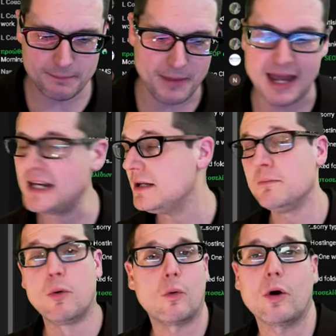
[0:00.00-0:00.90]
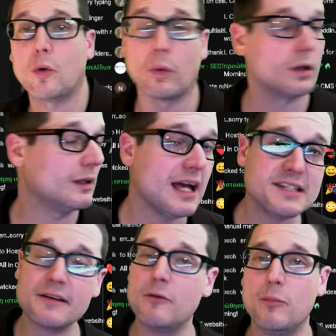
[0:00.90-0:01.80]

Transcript: any more or less of a